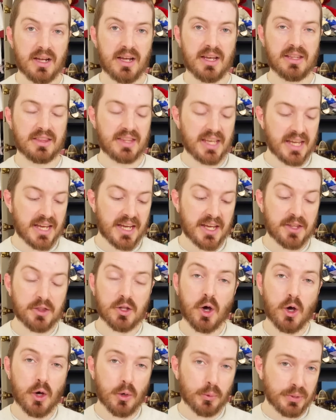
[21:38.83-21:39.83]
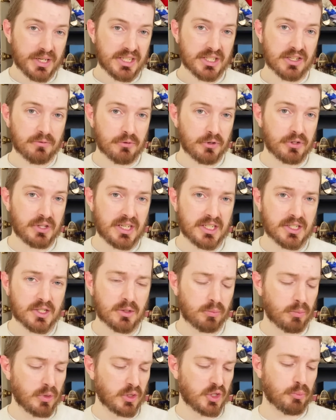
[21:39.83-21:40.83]
And then the whole reason for these
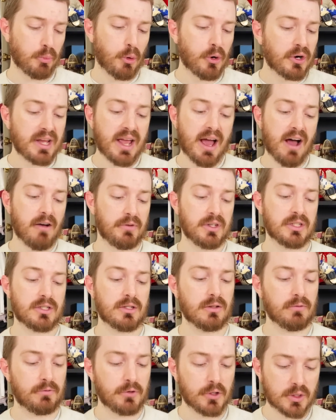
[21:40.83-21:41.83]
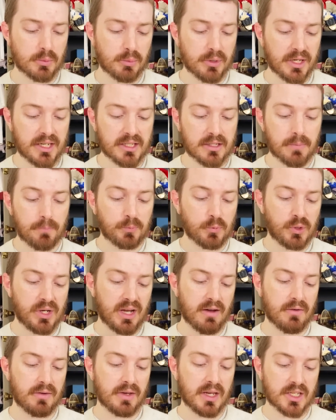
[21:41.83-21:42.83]
sporty outfits in the first place, we
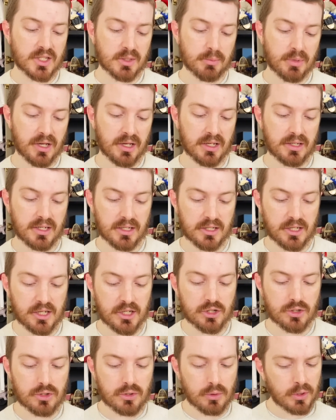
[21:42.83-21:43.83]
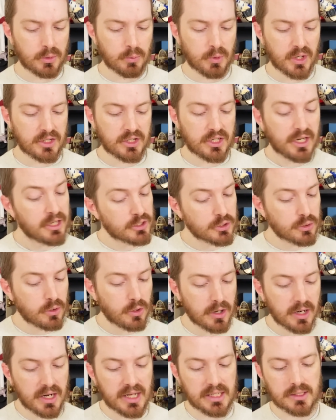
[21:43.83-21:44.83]
have Isabel and Nicki's 2-in-1 tennis
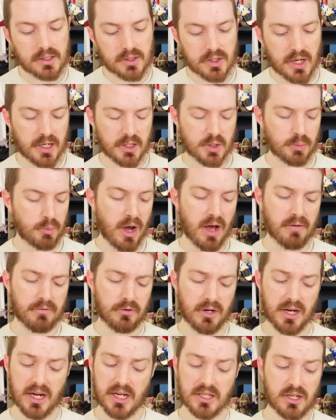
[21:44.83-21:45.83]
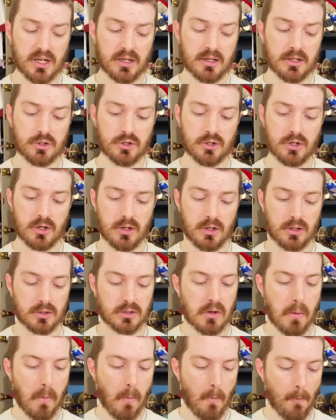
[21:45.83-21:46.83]
court and skate spot for 18-inch
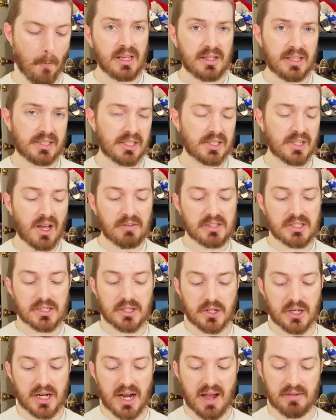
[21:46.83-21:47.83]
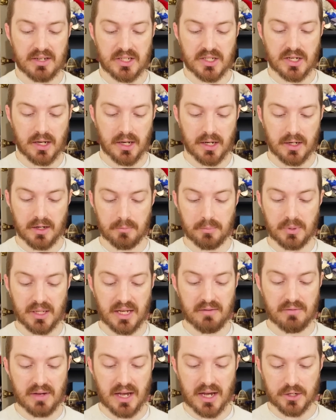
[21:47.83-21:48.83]
dolls. This is obviously going to have a ton of
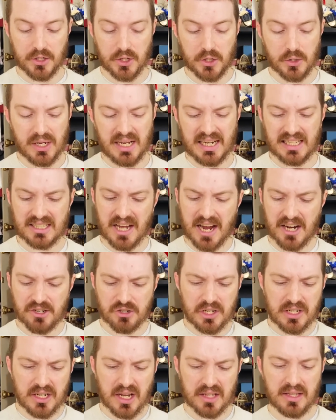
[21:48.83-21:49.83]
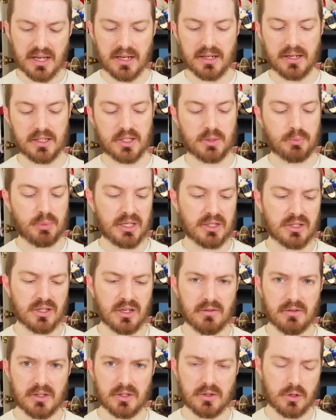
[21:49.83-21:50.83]
play value, and it's actually not that
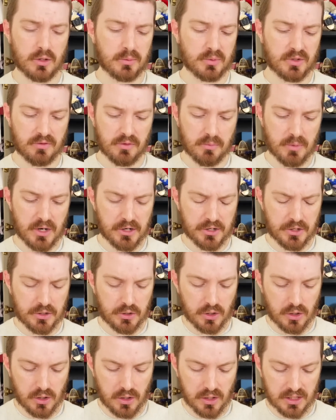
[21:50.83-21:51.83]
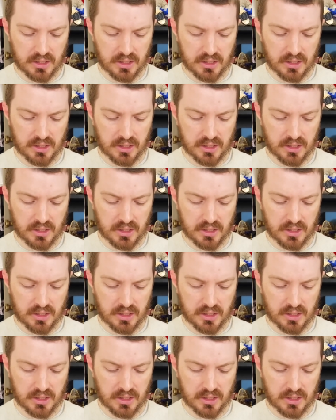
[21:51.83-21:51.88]
expensive in terms of American Girl.